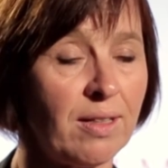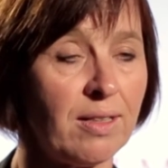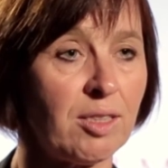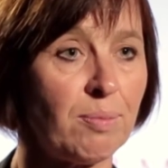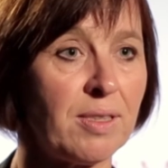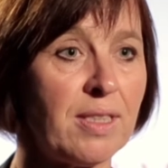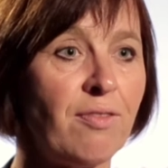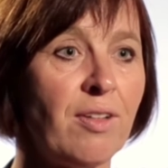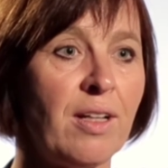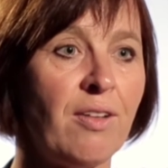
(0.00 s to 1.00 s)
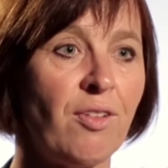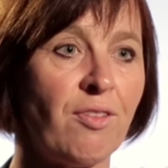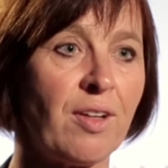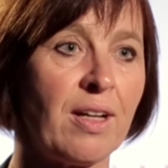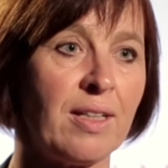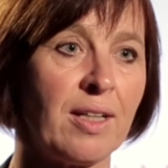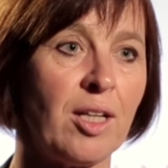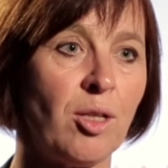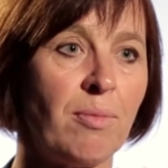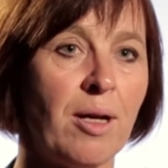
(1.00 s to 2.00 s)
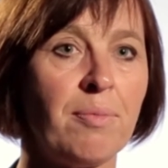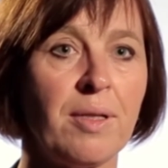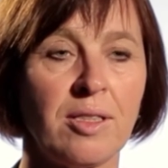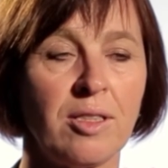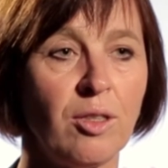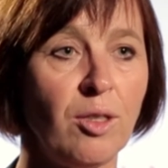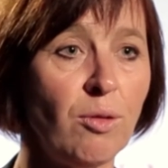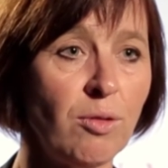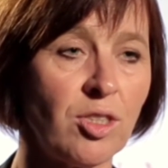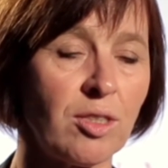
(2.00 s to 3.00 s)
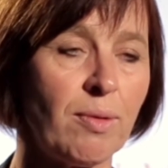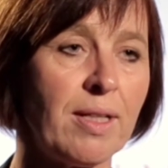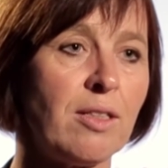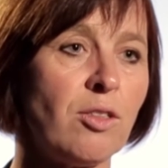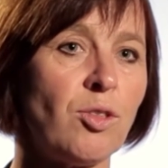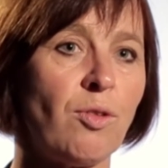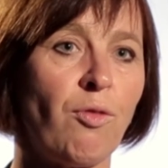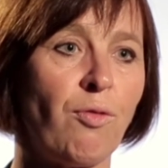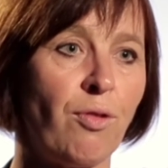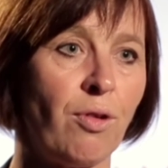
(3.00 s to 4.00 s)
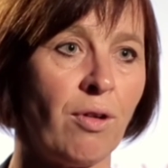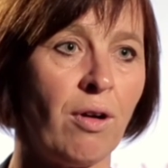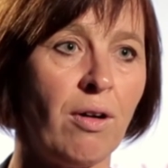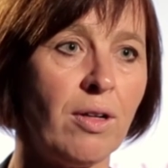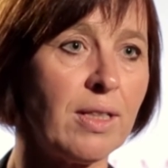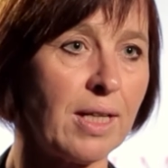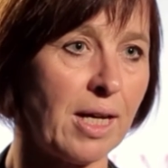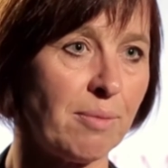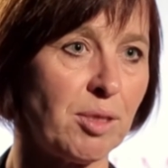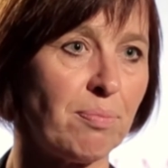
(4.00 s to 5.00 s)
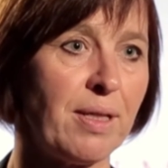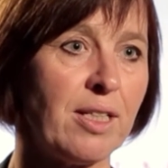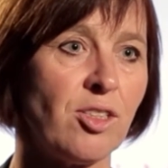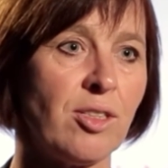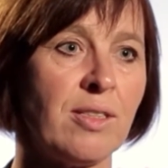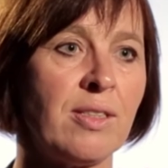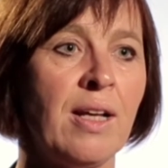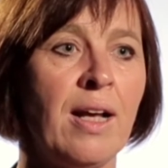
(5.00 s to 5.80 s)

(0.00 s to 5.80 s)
specifically with canakinumab, is a huge advantage for all the CAPS patients.